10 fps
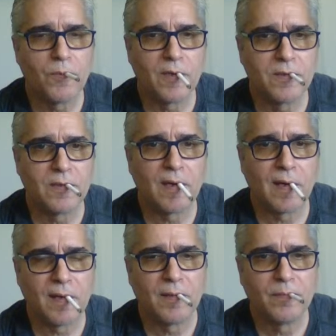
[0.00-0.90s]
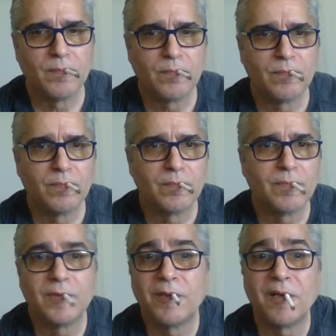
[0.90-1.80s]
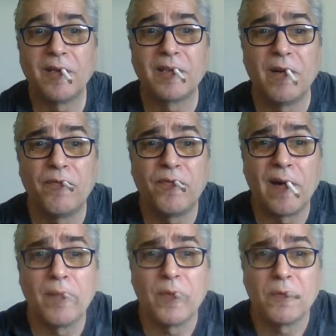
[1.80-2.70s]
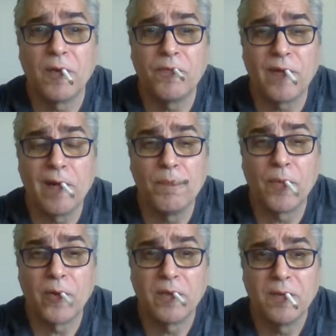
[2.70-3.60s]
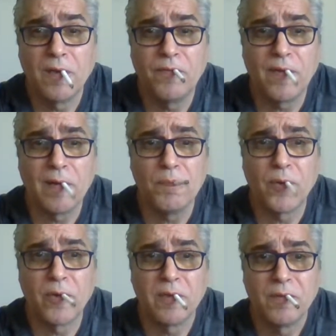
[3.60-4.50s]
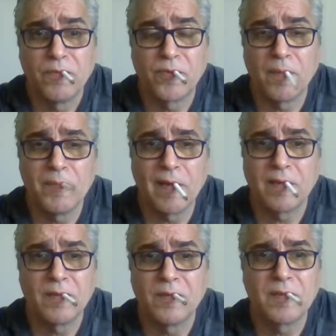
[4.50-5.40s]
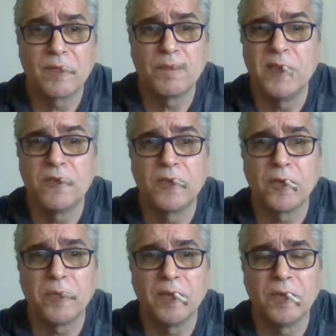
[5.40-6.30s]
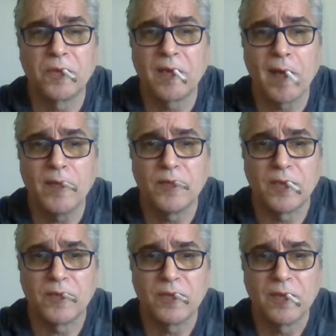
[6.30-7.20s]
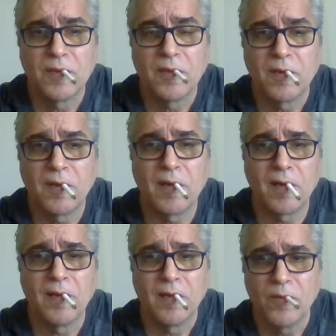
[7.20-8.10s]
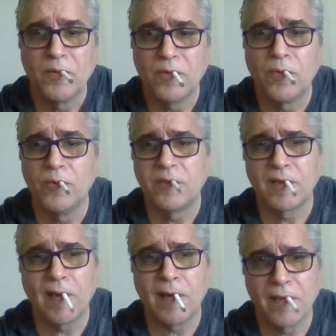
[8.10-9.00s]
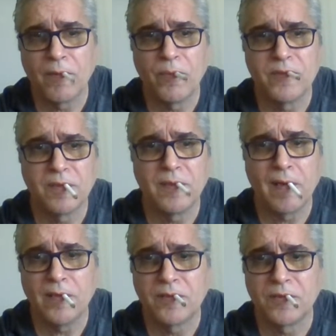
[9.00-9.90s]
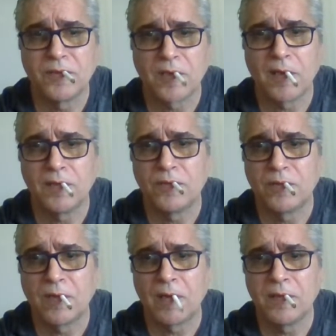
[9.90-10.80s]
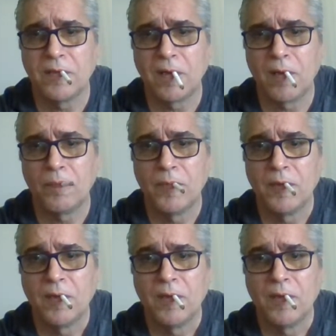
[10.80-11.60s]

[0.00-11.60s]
was a farm boy from like Missouri or Kansas. Who's the guy that was in Alice in Chains? I need help.